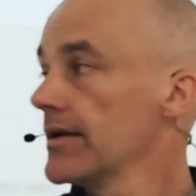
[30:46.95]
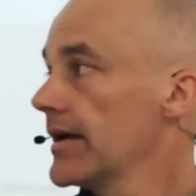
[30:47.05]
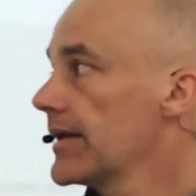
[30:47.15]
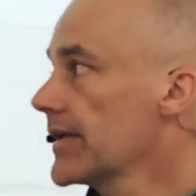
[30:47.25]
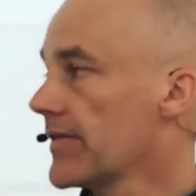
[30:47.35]

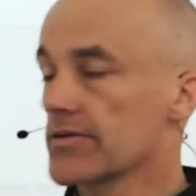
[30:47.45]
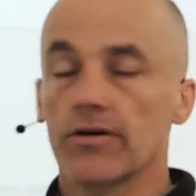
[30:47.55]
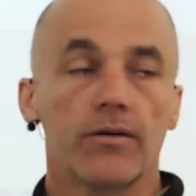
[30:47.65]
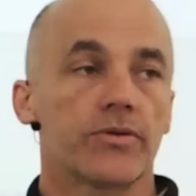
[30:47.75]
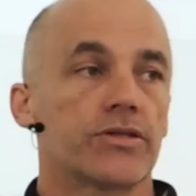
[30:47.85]
and the other
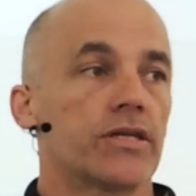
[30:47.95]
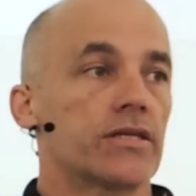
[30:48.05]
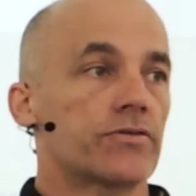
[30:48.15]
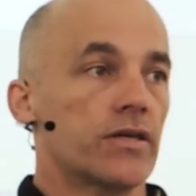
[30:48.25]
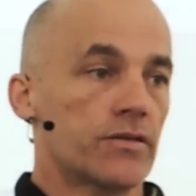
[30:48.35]
type is shear
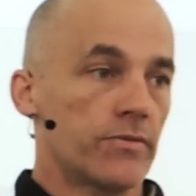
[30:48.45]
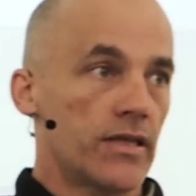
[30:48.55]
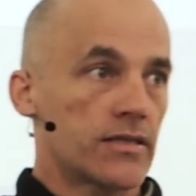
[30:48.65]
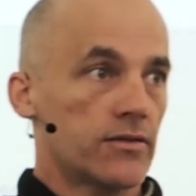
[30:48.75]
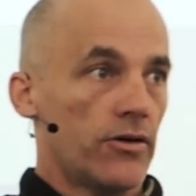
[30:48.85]
stress where they
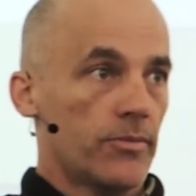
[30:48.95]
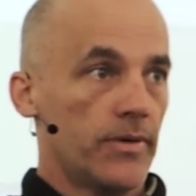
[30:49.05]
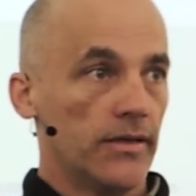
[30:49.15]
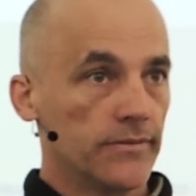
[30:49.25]
slide apart.